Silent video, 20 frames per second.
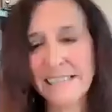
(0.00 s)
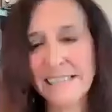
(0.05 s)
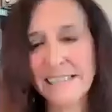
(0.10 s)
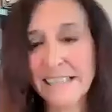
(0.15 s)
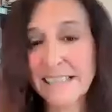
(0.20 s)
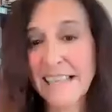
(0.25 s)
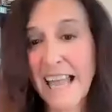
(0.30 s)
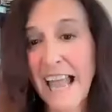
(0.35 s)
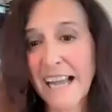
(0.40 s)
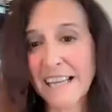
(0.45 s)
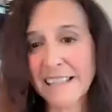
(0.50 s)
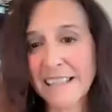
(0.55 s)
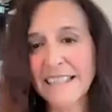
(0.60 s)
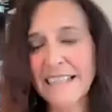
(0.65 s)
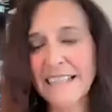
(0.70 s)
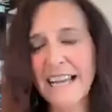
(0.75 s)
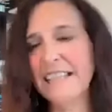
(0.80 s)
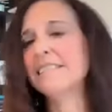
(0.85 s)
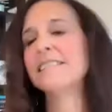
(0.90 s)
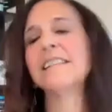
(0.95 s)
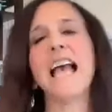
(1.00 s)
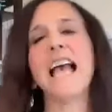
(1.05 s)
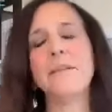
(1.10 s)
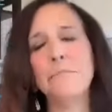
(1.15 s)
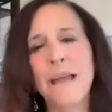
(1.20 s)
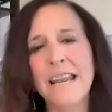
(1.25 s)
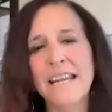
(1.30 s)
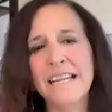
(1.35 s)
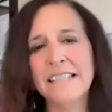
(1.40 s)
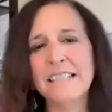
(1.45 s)
Yes, exactly. And, okay.
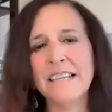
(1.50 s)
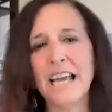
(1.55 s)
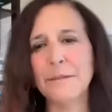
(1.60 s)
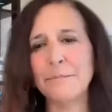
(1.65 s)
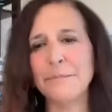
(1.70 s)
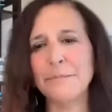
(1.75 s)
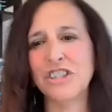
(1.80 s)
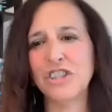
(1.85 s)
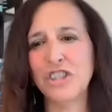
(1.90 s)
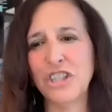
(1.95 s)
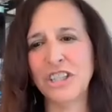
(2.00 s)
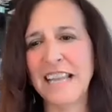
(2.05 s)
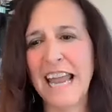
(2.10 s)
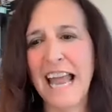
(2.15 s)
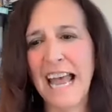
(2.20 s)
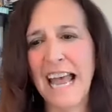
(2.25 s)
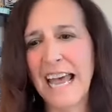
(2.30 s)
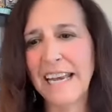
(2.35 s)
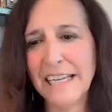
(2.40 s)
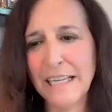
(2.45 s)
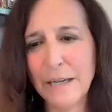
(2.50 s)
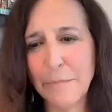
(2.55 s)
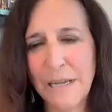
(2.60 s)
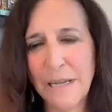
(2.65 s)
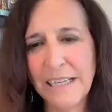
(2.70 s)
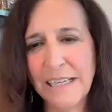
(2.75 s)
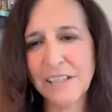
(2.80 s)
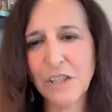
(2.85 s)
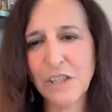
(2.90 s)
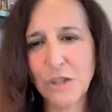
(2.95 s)
and many times it's just adding a
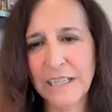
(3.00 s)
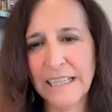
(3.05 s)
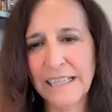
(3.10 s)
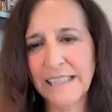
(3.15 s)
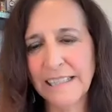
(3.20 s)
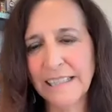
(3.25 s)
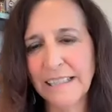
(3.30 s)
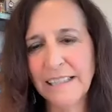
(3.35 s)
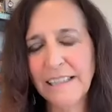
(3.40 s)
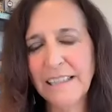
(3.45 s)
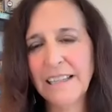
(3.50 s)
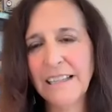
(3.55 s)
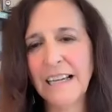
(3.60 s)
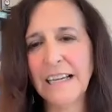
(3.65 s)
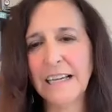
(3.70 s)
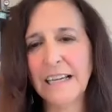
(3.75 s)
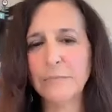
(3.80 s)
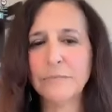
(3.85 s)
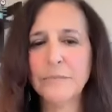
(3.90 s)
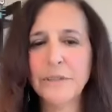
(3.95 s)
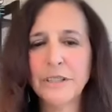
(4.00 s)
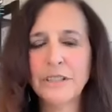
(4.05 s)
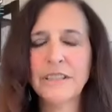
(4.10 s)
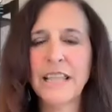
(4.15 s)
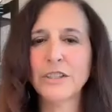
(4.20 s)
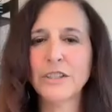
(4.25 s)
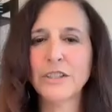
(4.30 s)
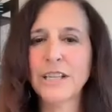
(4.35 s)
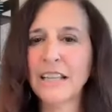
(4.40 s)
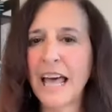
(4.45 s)
ministry. Um,
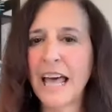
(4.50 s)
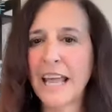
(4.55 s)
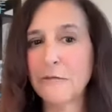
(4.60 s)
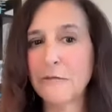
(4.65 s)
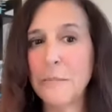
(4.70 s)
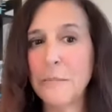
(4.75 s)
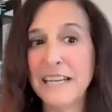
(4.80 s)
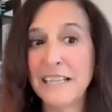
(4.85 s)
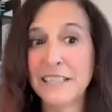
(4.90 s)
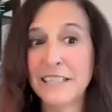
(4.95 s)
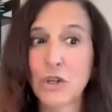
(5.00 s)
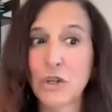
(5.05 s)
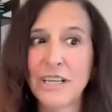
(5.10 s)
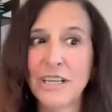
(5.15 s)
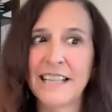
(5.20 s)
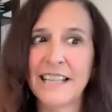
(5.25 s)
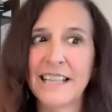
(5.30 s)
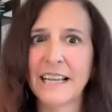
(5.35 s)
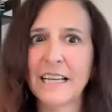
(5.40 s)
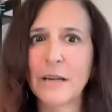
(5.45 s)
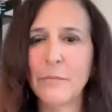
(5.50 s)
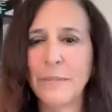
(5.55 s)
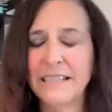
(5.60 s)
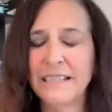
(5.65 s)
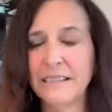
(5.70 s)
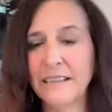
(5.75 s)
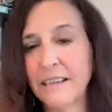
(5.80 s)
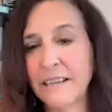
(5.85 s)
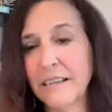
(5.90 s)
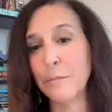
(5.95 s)
there's a lot of ministries that can
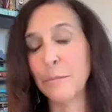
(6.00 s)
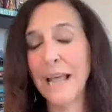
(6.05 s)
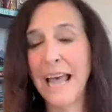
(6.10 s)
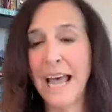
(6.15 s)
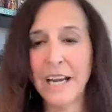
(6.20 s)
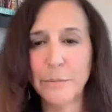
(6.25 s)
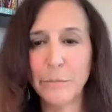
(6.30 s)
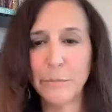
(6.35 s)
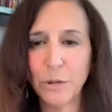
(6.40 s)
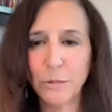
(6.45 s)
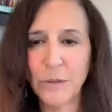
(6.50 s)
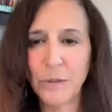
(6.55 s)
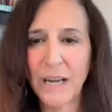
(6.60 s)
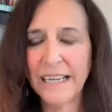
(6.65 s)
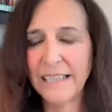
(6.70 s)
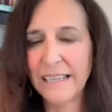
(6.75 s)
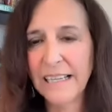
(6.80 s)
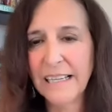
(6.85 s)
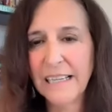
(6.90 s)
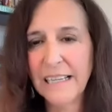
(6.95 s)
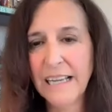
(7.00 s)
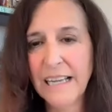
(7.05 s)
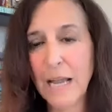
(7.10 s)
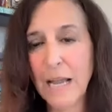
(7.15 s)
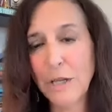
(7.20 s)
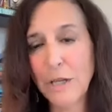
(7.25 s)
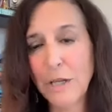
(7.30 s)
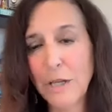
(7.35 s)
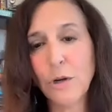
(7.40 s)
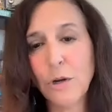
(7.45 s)
be compatible, right?
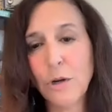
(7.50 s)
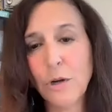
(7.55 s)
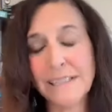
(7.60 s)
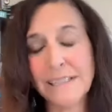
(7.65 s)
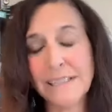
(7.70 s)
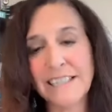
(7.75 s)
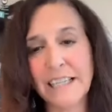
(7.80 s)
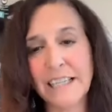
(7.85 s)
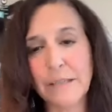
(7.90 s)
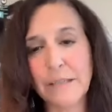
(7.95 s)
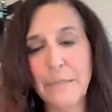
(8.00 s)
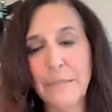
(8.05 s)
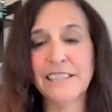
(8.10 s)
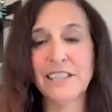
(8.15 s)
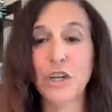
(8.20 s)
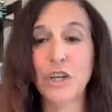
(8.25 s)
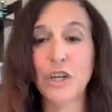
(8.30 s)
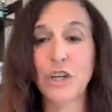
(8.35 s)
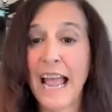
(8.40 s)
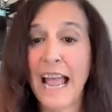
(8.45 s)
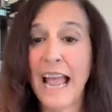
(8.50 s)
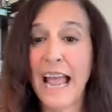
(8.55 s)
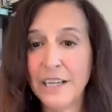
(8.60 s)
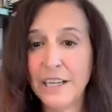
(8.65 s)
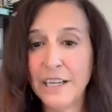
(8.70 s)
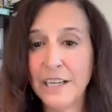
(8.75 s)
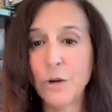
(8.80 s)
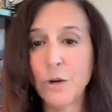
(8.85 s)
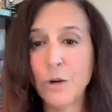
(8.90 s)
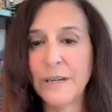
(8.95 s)
I'm a Eucharistic minister
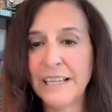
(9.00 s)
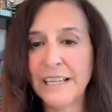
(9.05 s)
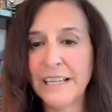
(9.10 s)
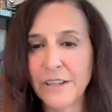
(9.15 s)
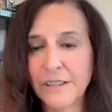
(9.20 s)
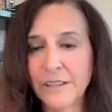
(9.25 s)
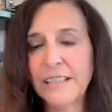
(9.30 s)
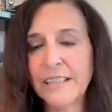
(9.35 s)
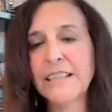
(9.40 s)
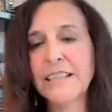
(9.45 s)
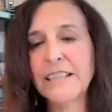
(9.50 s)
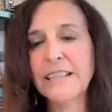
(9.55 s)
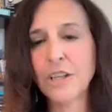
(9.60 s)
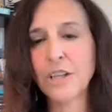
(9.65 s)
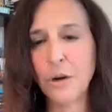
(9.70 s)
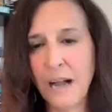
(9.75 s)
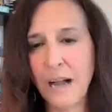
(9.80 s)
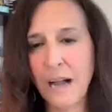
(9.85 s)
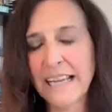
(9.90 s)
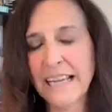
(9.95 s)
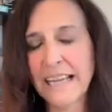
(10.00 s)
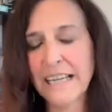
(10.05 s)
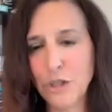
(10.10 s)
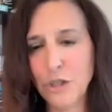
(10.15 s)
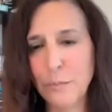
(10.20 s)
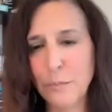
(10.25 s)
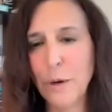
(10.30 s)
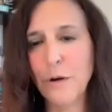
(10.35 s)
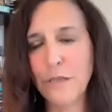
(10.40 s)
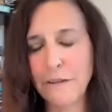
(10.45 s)
and a greeter, so I can
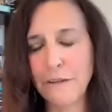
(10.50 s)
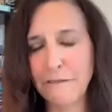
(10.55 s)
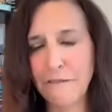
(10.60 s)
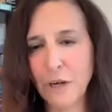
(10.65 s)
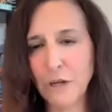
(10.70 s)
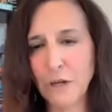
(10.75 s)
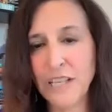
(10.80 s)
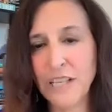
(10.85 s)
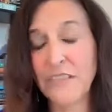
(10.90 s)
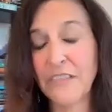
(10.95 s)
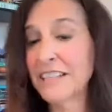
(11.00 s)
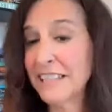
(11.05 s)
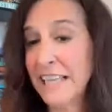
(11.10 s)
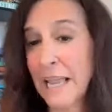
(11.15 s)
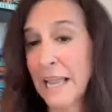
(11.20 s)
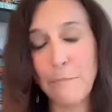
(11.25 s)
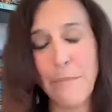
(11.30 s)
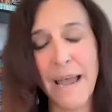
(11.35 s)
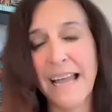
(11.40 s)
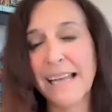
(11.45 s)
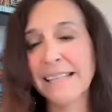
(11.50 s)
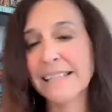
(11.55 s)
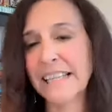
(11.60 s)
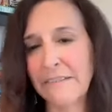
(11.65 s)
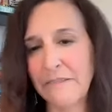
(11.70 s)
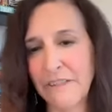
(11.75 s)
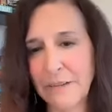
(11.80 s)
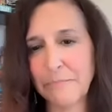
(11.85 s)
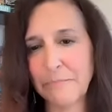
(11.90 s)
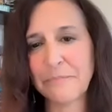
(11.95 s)
do both of those at the same mass,
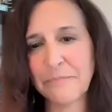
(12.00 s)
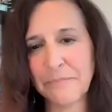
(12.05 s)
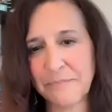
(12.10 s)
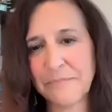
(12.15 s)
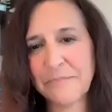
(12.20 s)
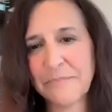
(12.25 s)
even.